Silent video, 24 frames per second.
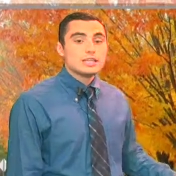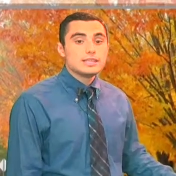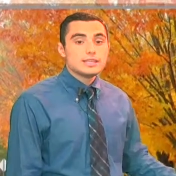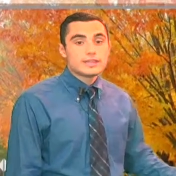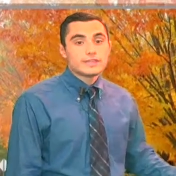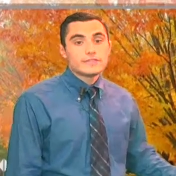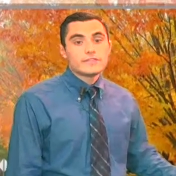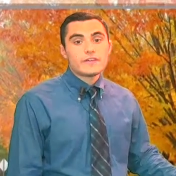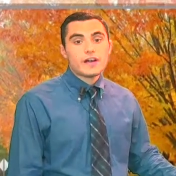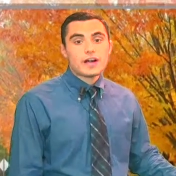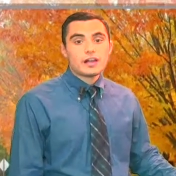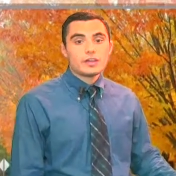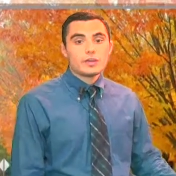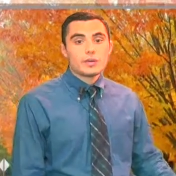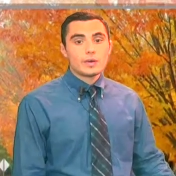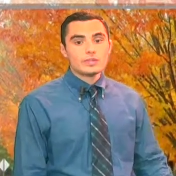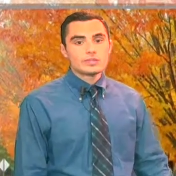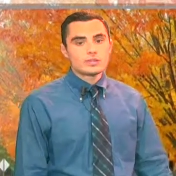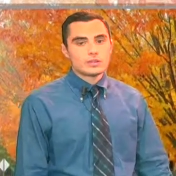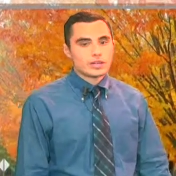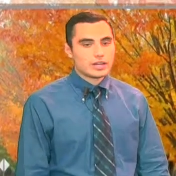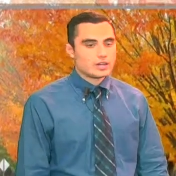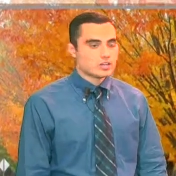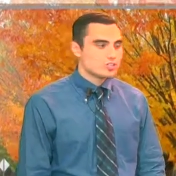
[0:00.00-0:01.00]
You can follow
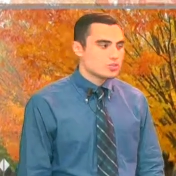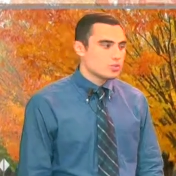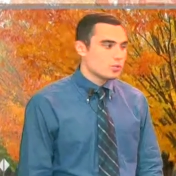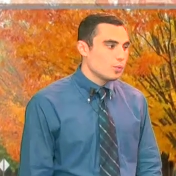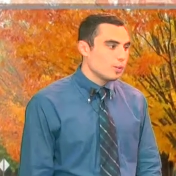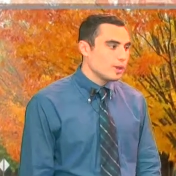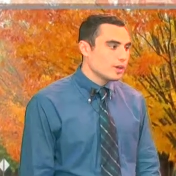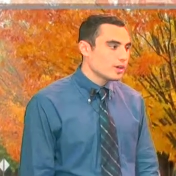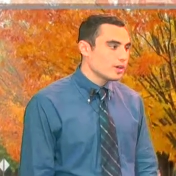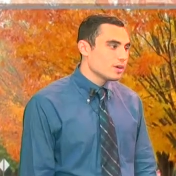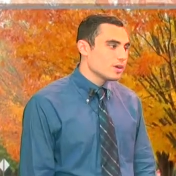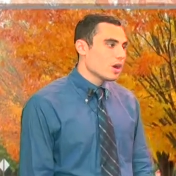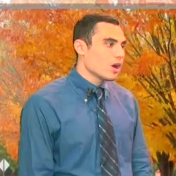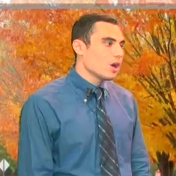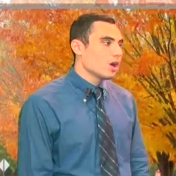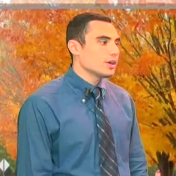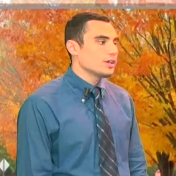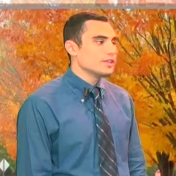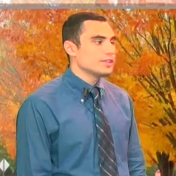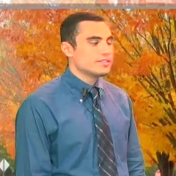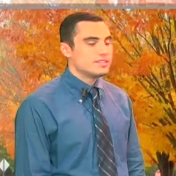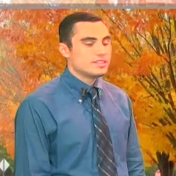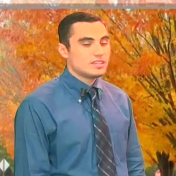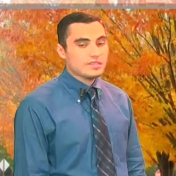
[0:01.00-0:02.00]
us on our Twitter,
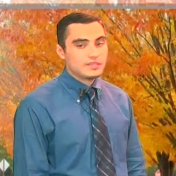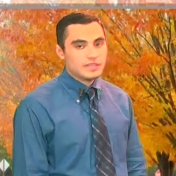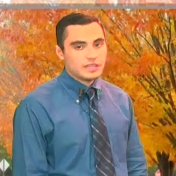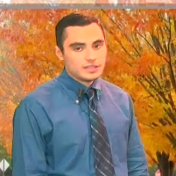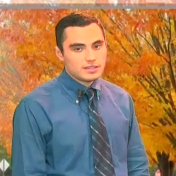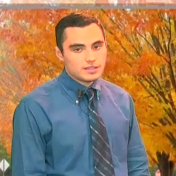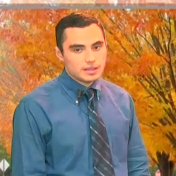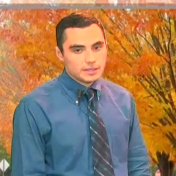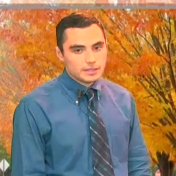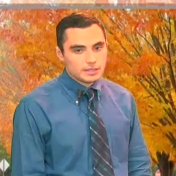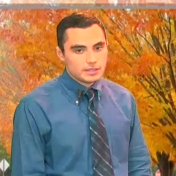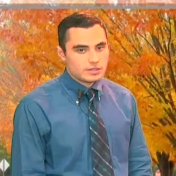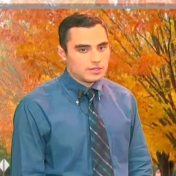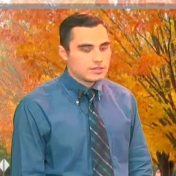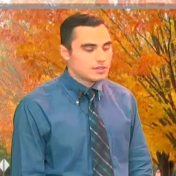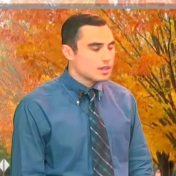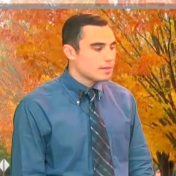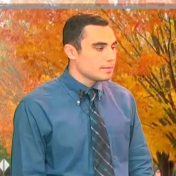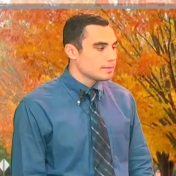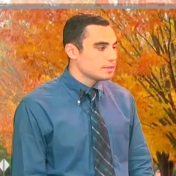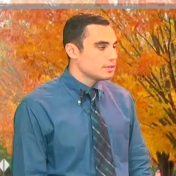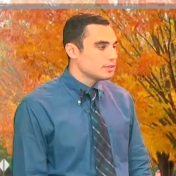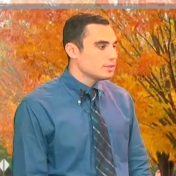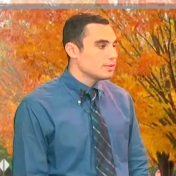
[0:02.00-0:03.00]

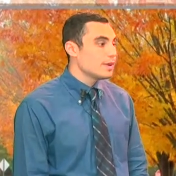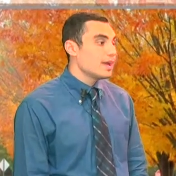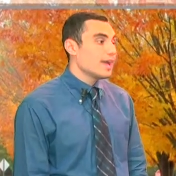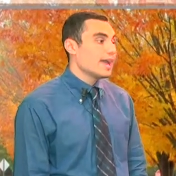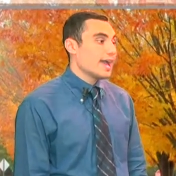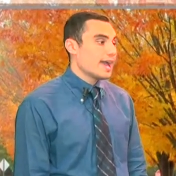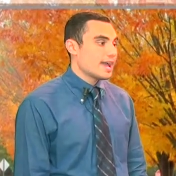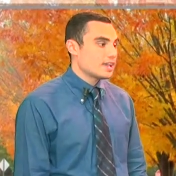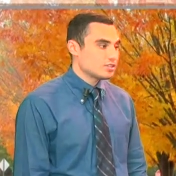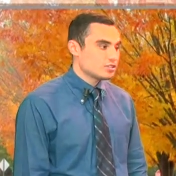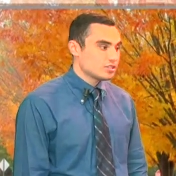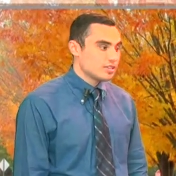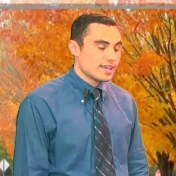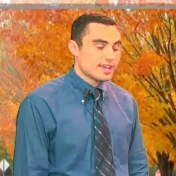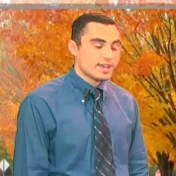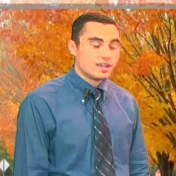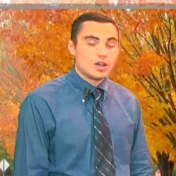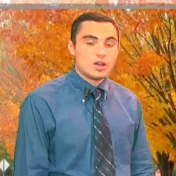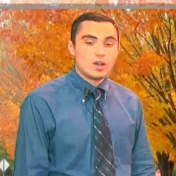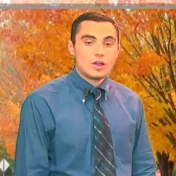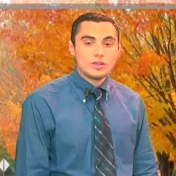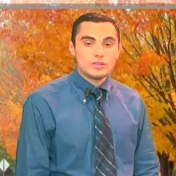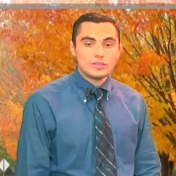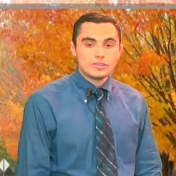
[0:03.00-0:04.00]
RUTVWW, hashtag
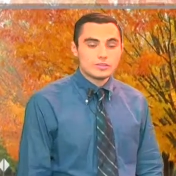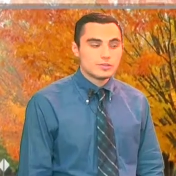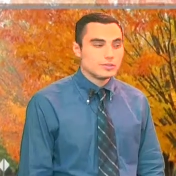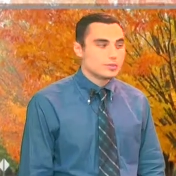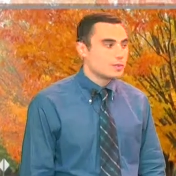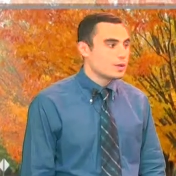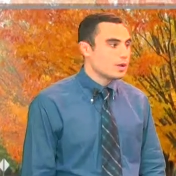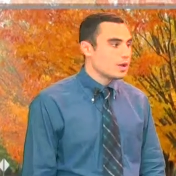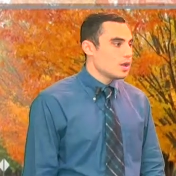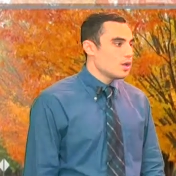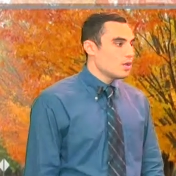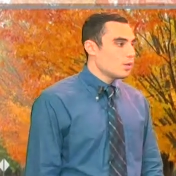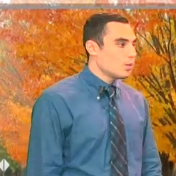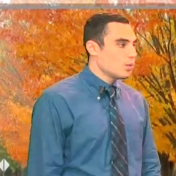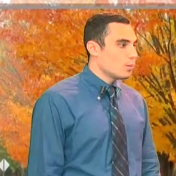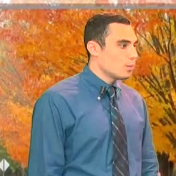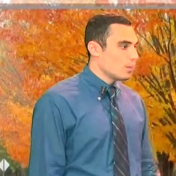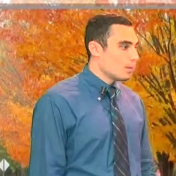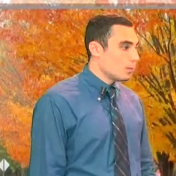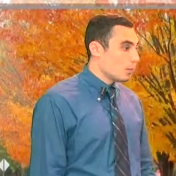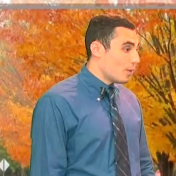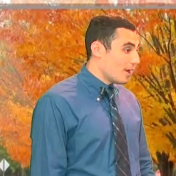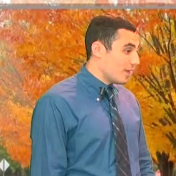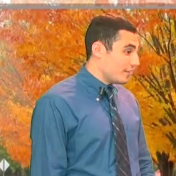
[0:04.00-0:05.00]

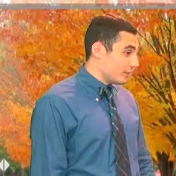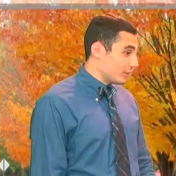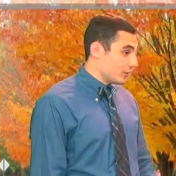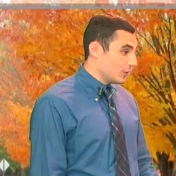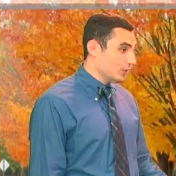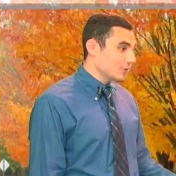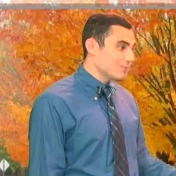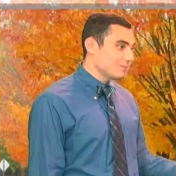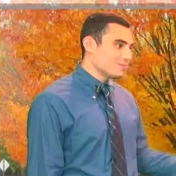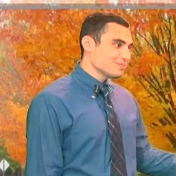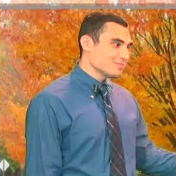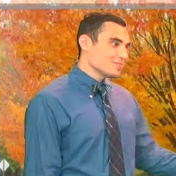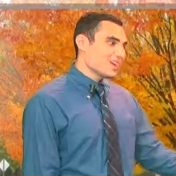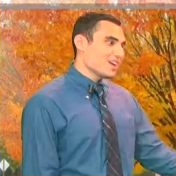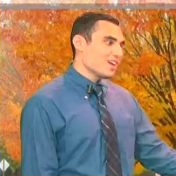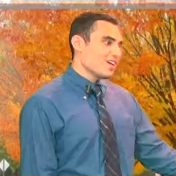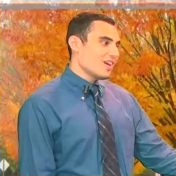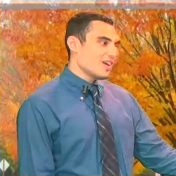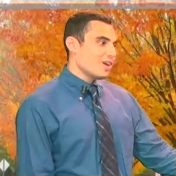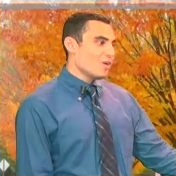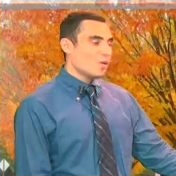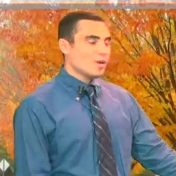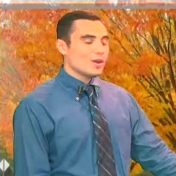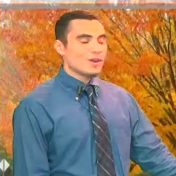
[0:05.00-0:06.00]
RUWeather,
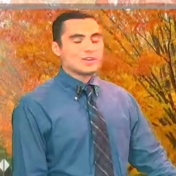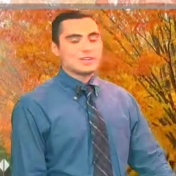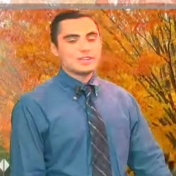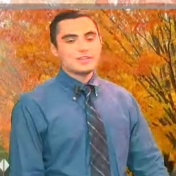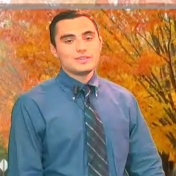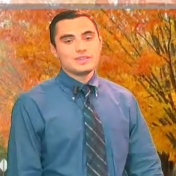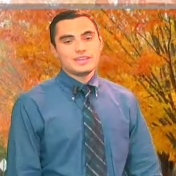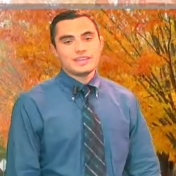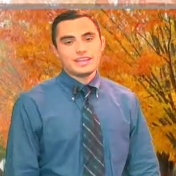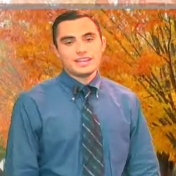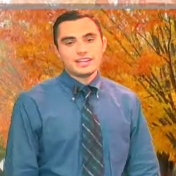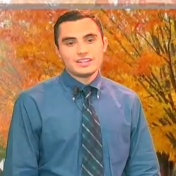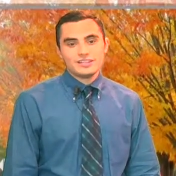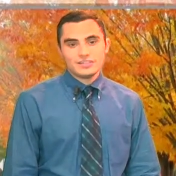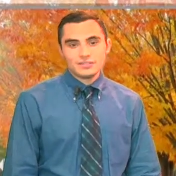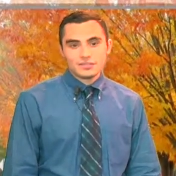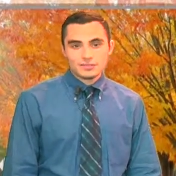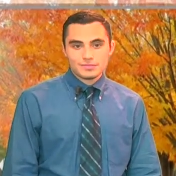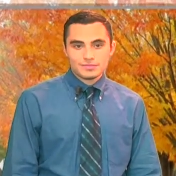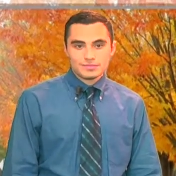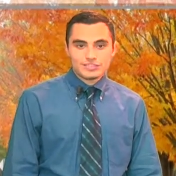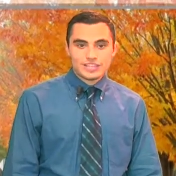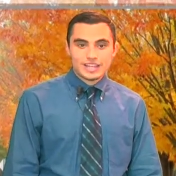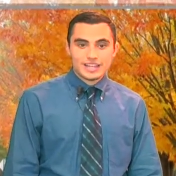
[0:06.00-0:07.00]
or you can
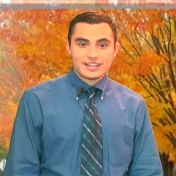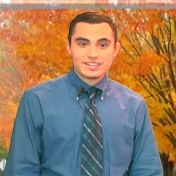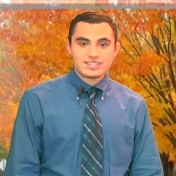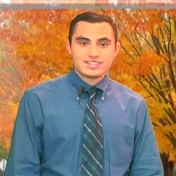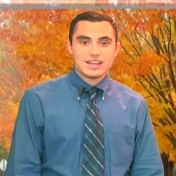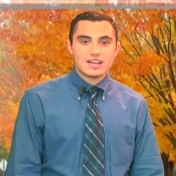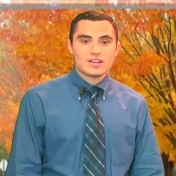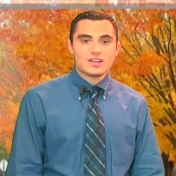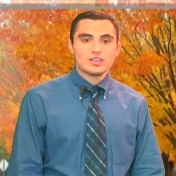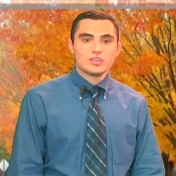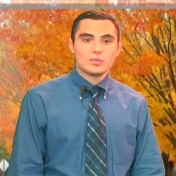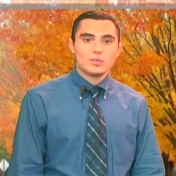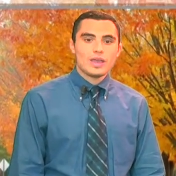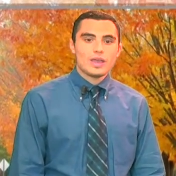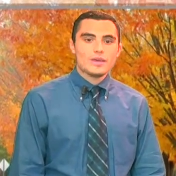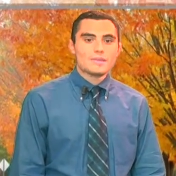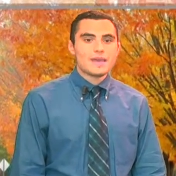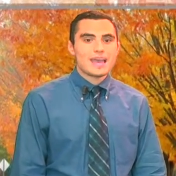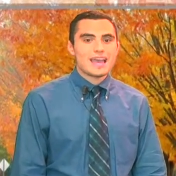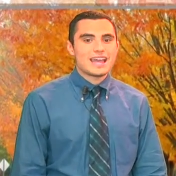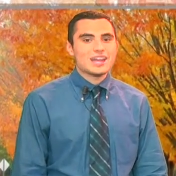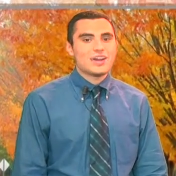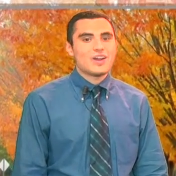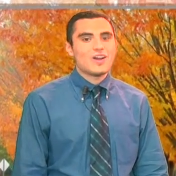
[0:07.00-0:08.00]
check us out on the
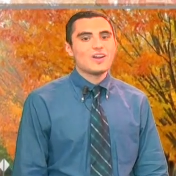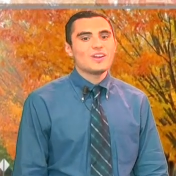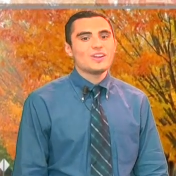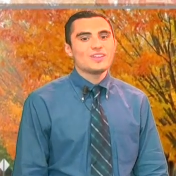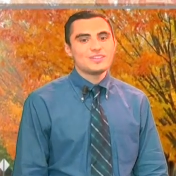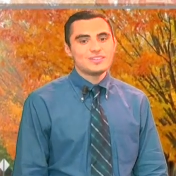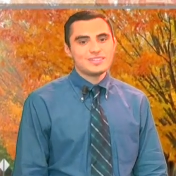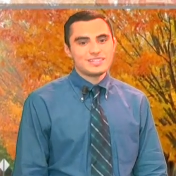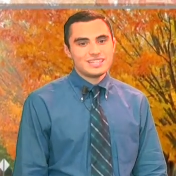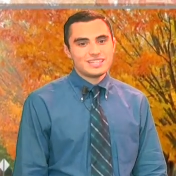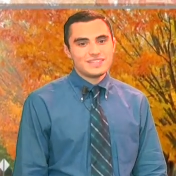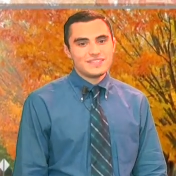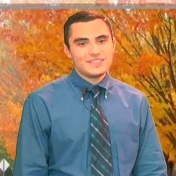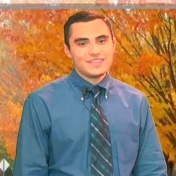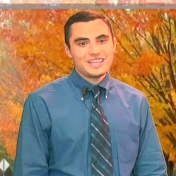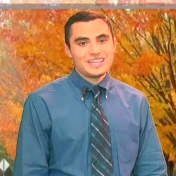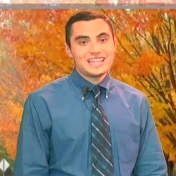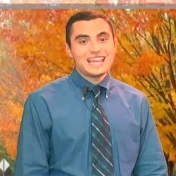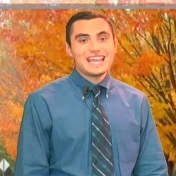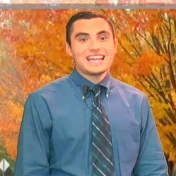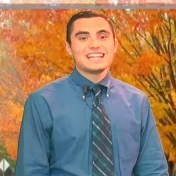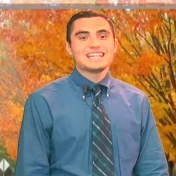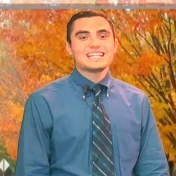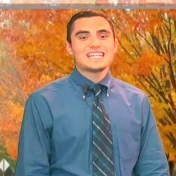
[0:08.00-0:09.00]
web at
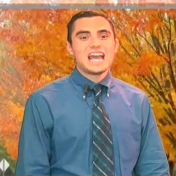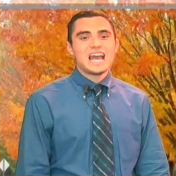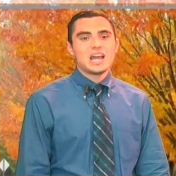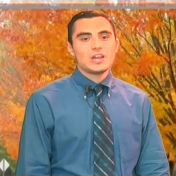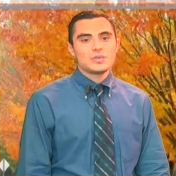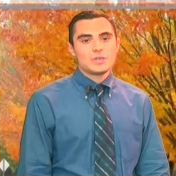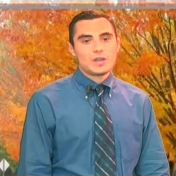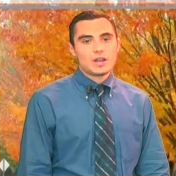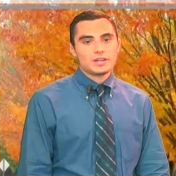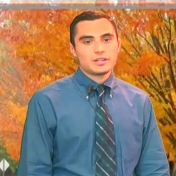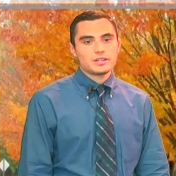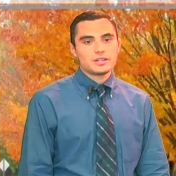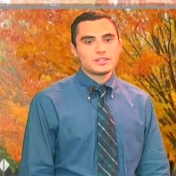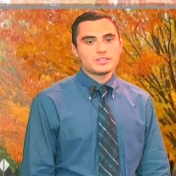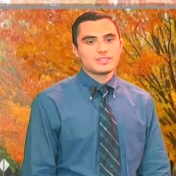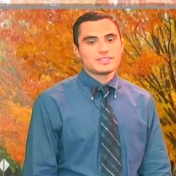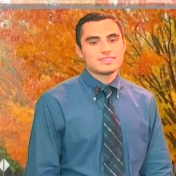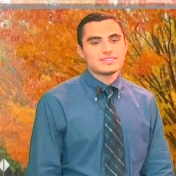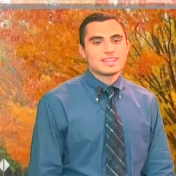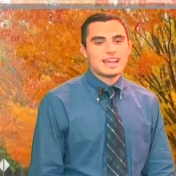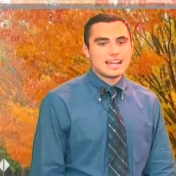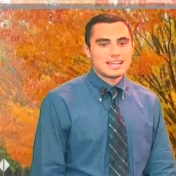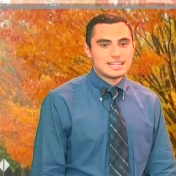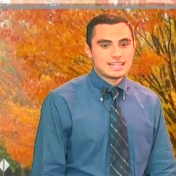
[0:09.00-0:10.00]

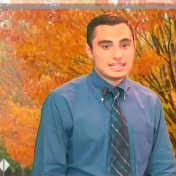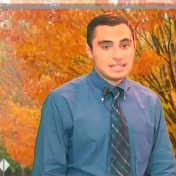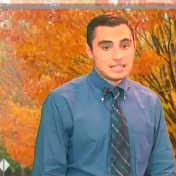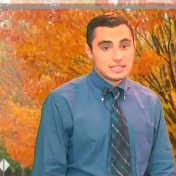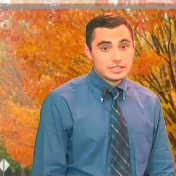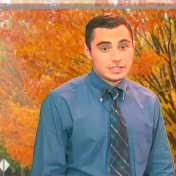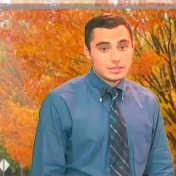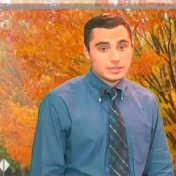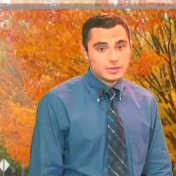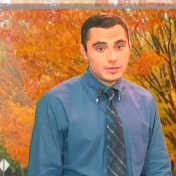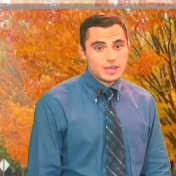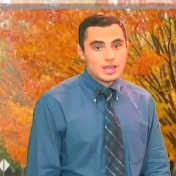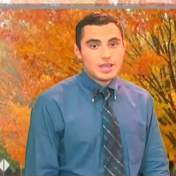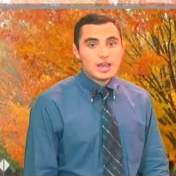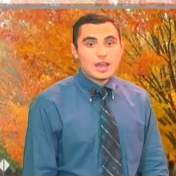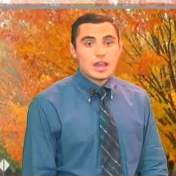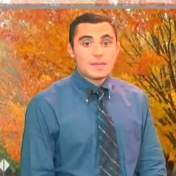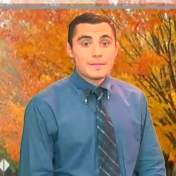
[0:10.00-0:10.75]
rutv.rutgers.edu.